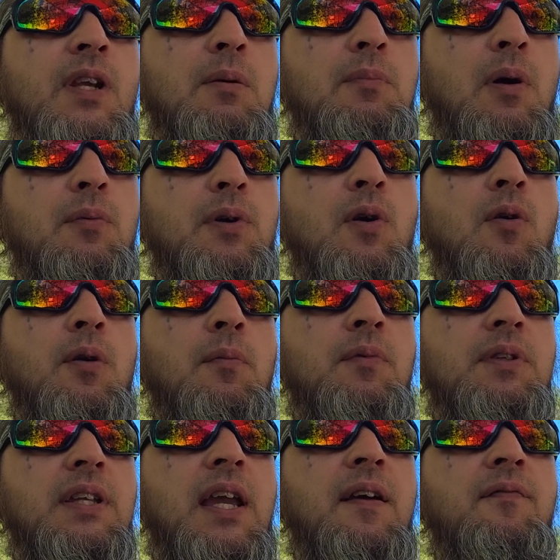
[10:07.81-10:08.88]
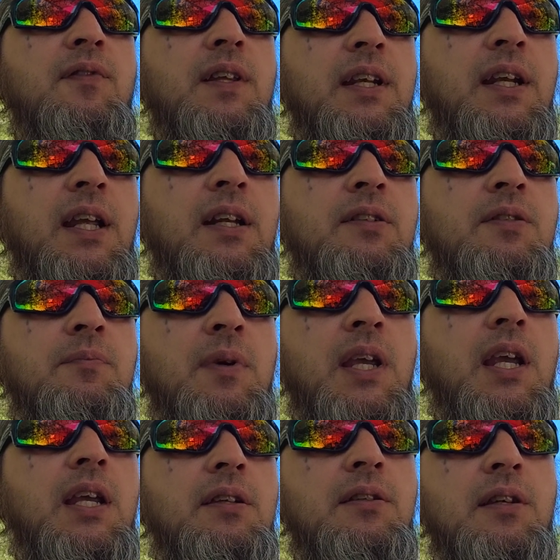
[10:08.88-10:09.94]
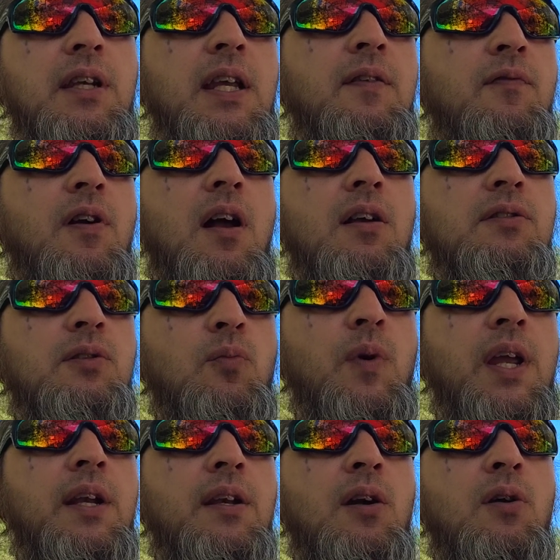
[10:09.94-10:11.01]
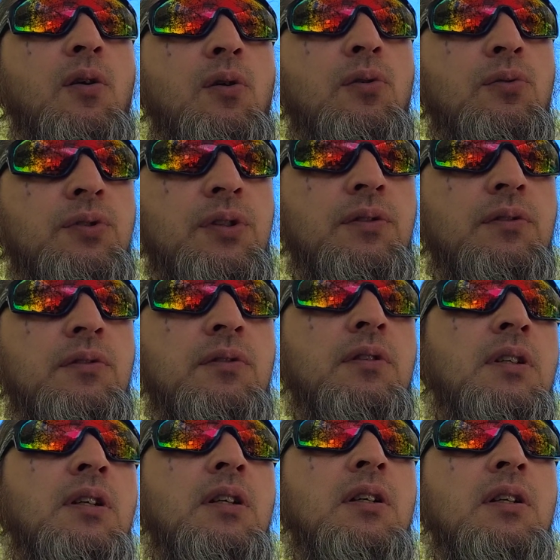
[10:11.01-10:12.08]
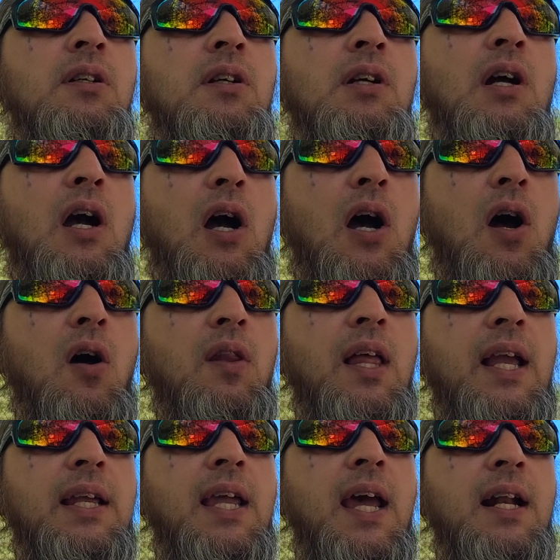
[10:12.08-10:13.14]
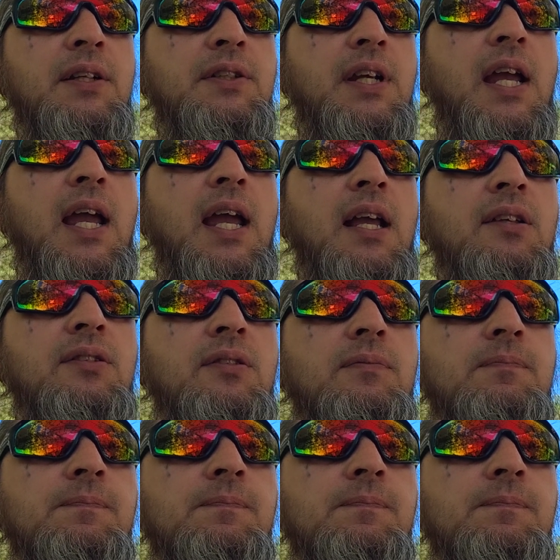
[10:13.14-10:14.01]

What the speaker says: But we're going to definitely need some heat to defrost the windows and all that kind of jazz.